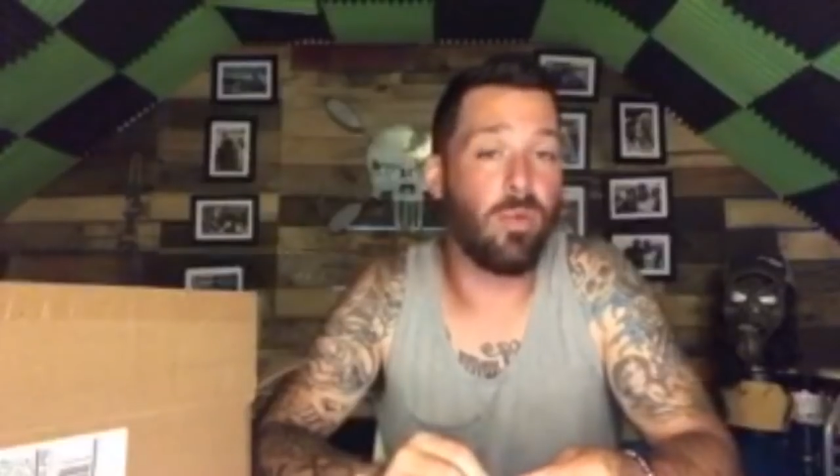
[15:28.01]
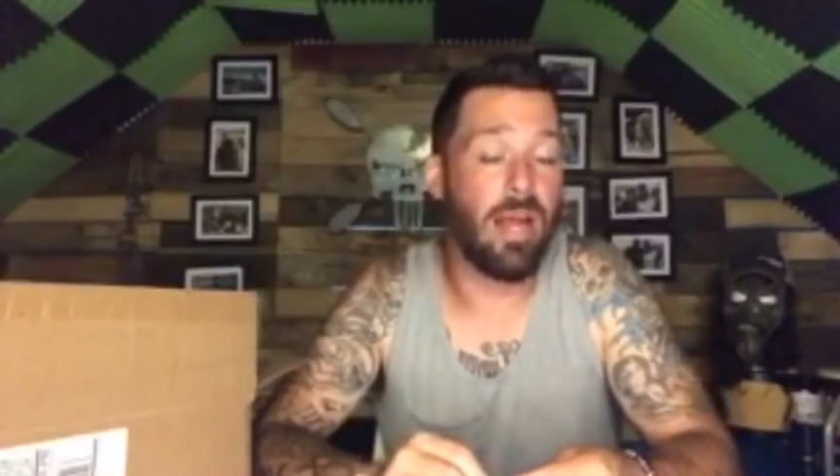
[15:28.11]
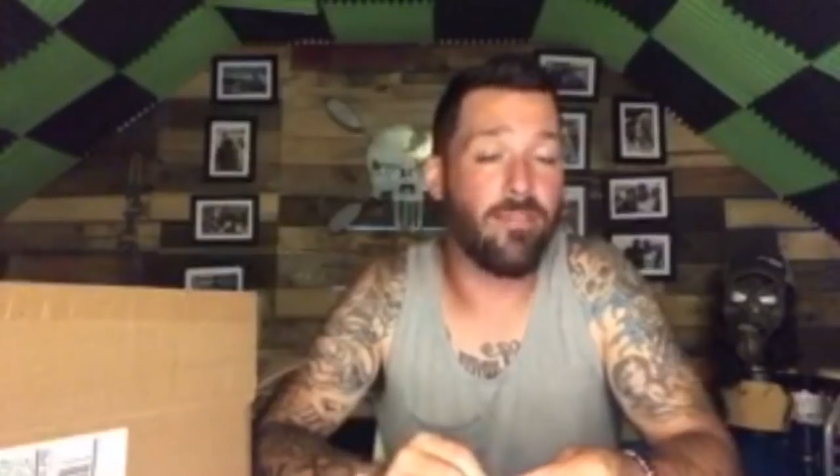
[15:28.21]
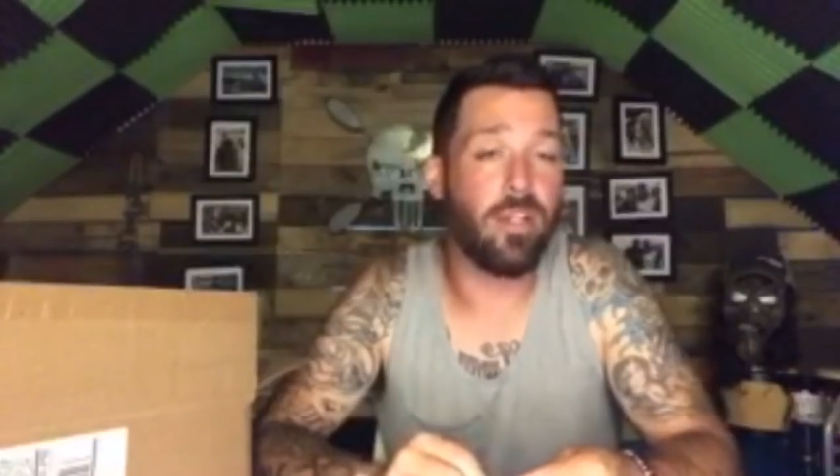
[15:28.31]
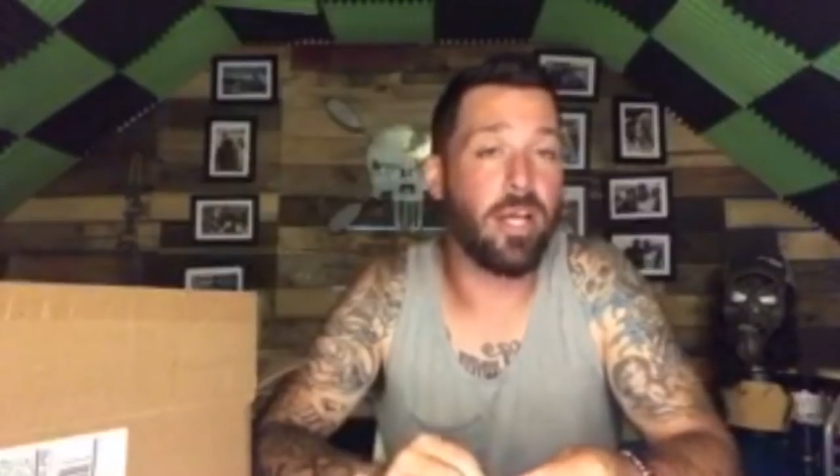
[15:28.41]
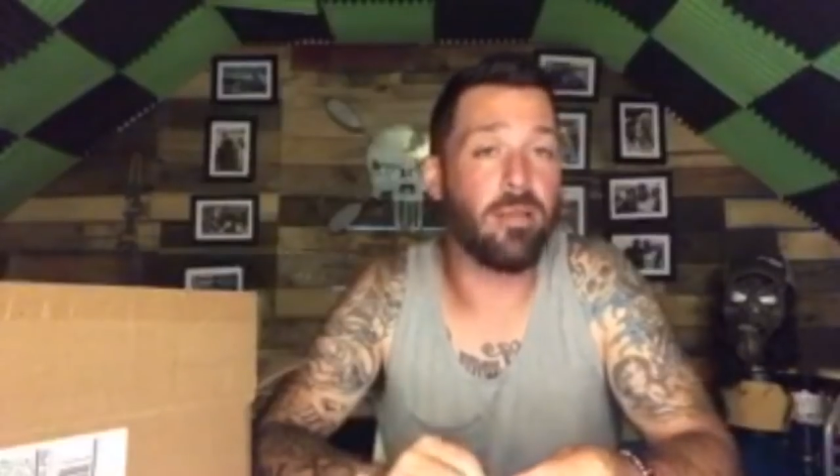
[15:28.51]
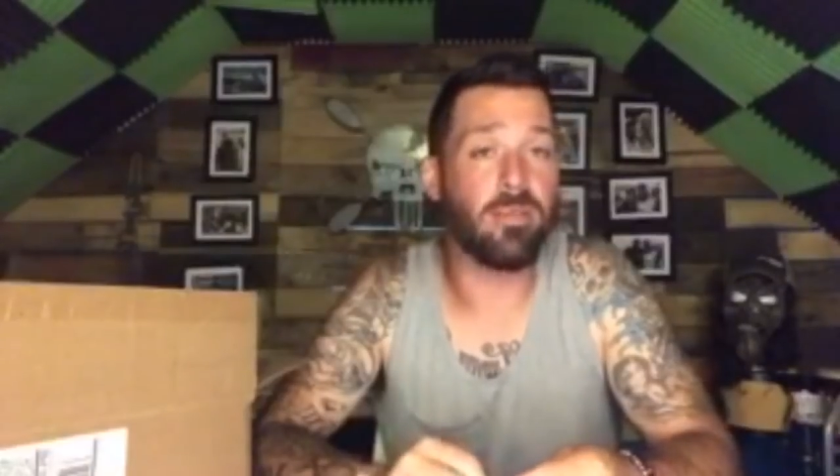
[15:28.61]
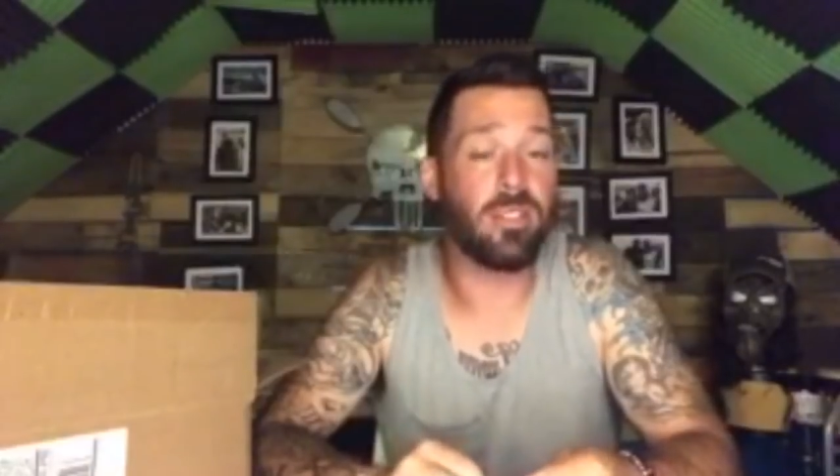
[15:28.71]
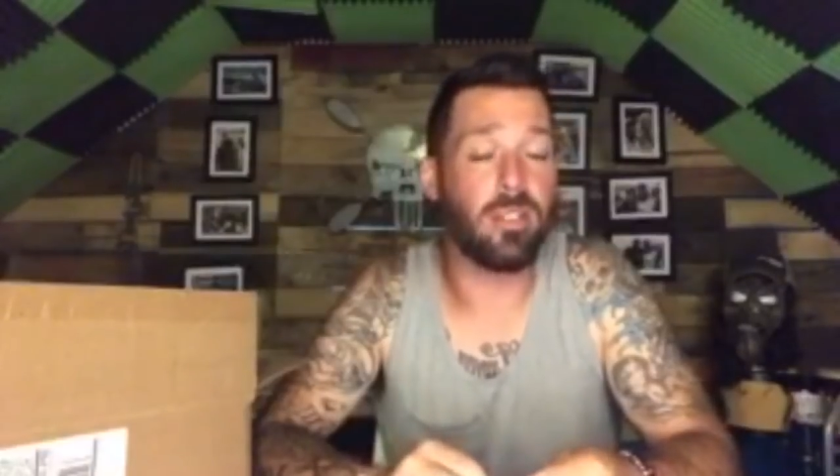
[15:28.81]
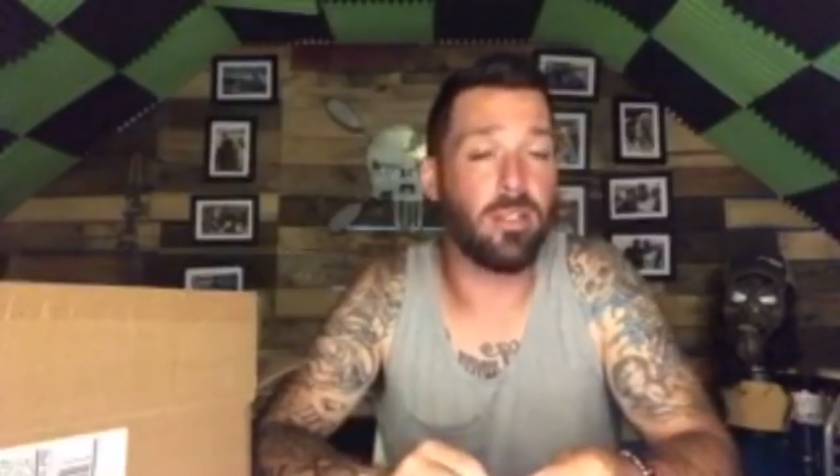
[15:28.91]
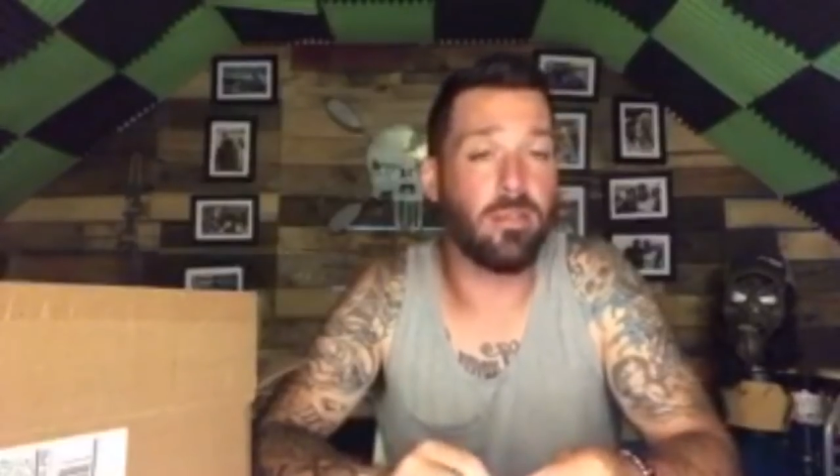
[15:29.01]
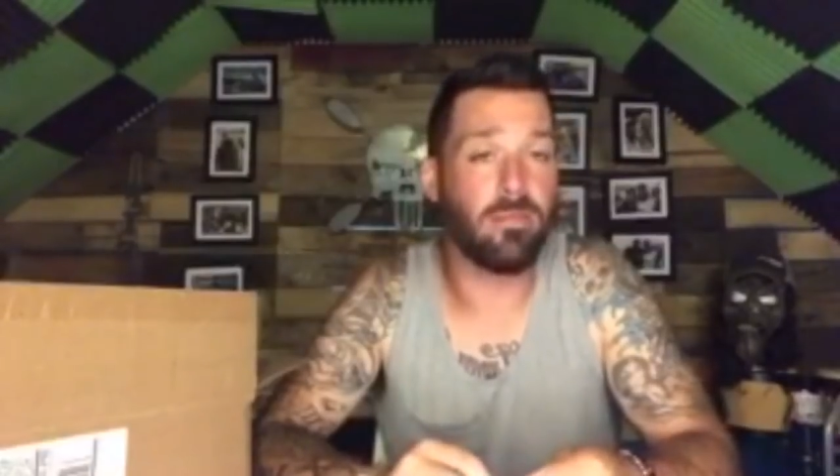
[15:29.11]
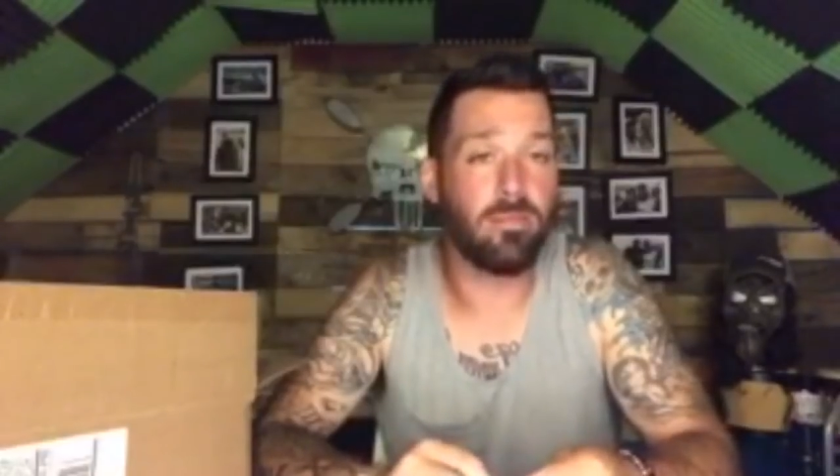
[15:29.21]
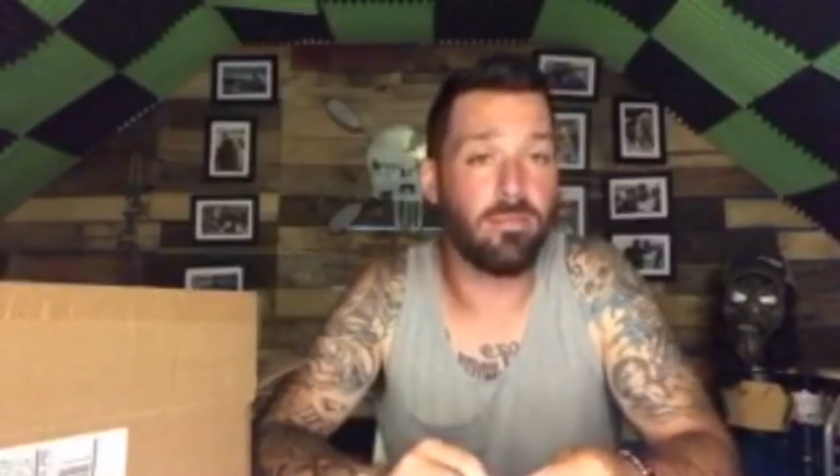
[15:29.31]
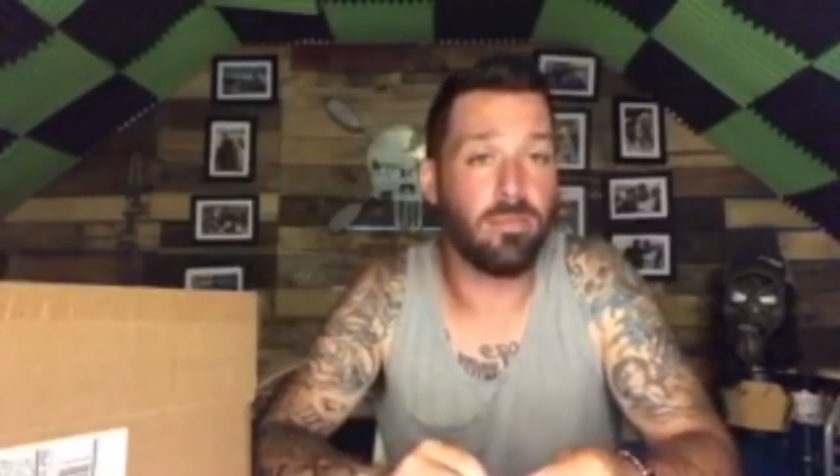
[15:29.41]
raffle items to